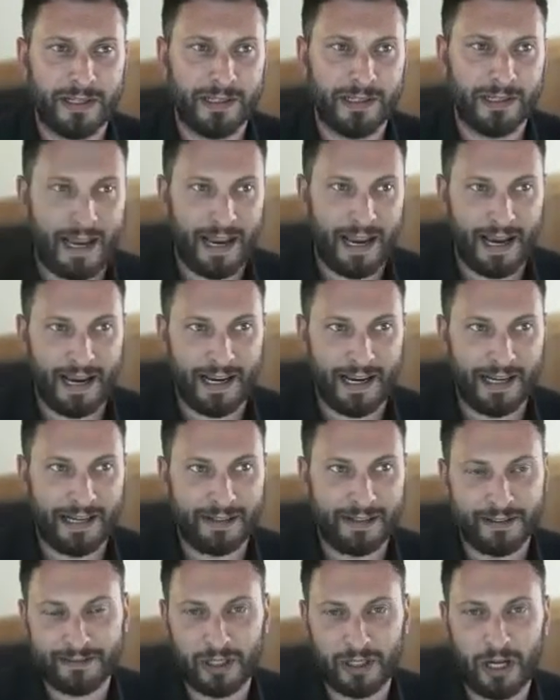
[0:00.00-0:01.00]

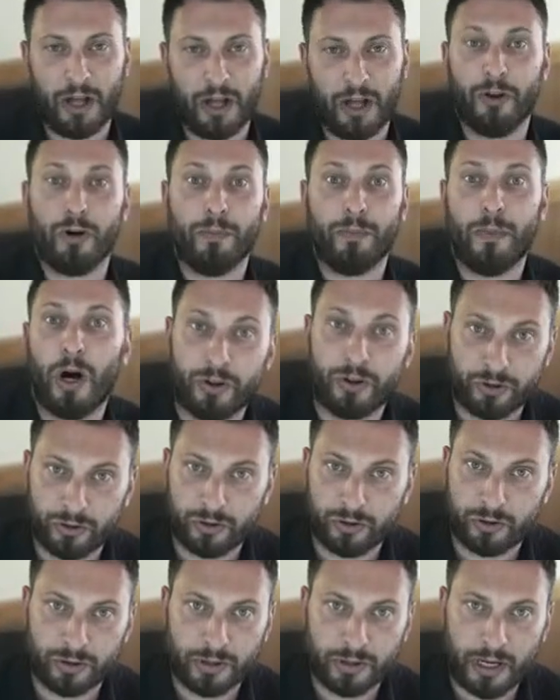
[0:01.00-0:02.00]
and other
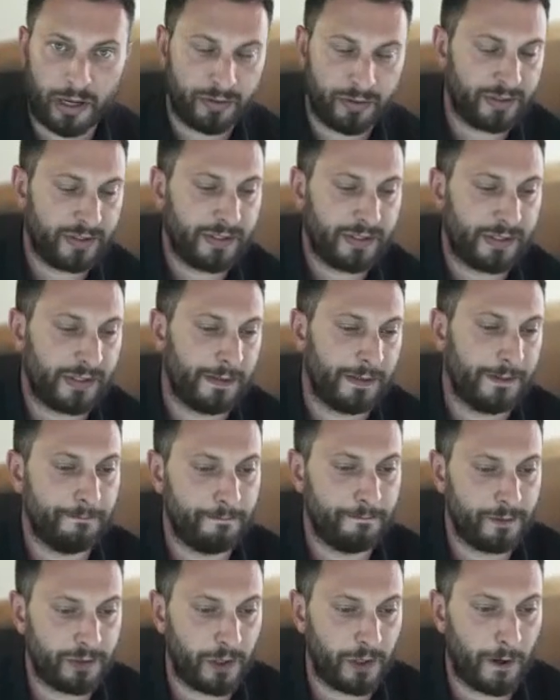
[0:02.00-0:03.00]
modular houses.
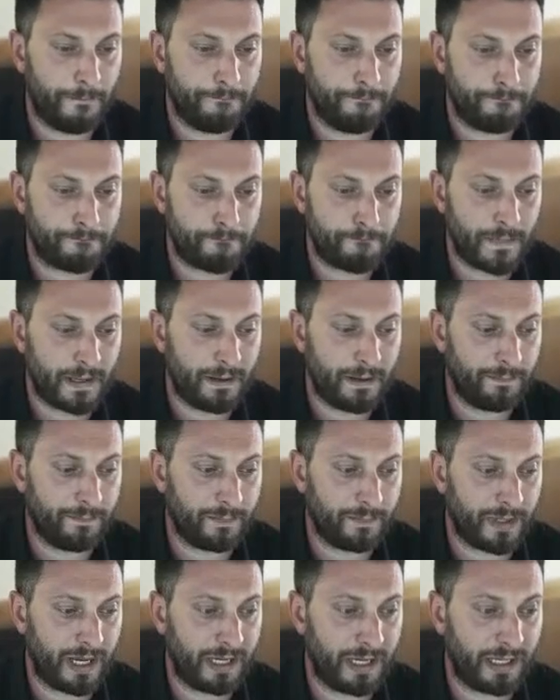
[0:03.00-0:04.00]
So
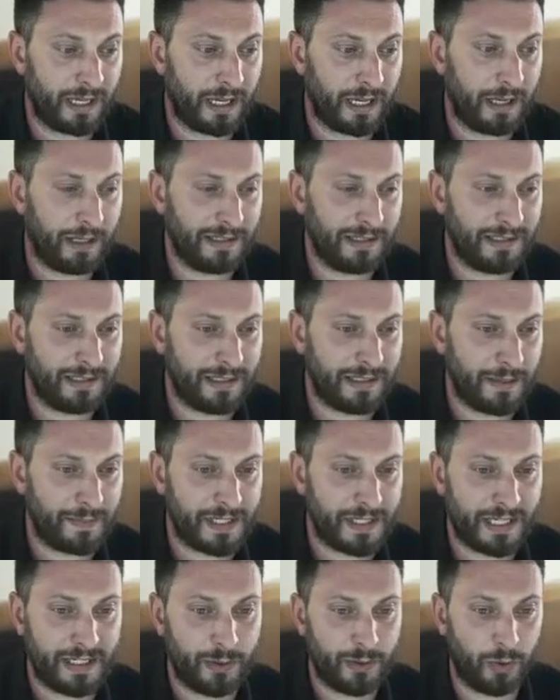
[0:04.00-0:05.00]
kind of got dipped
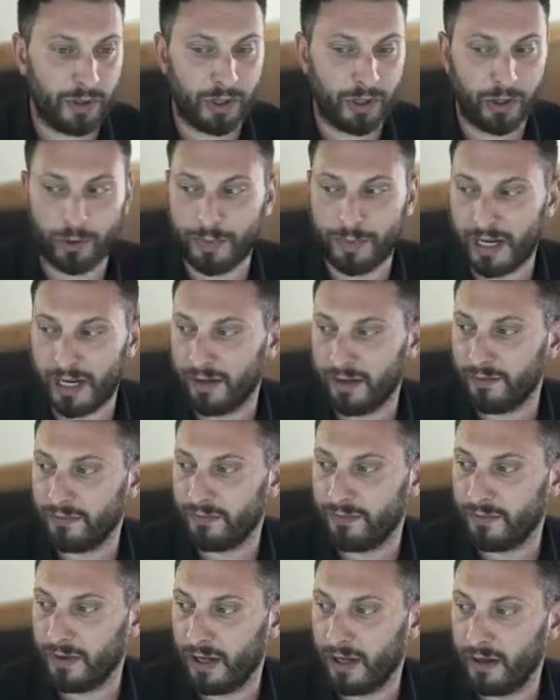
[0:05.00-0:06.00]
into a little bit
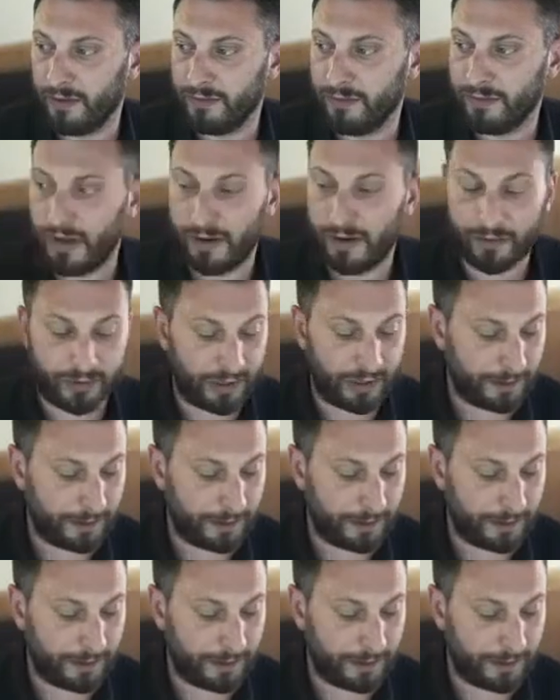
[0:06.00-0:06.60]
of everything.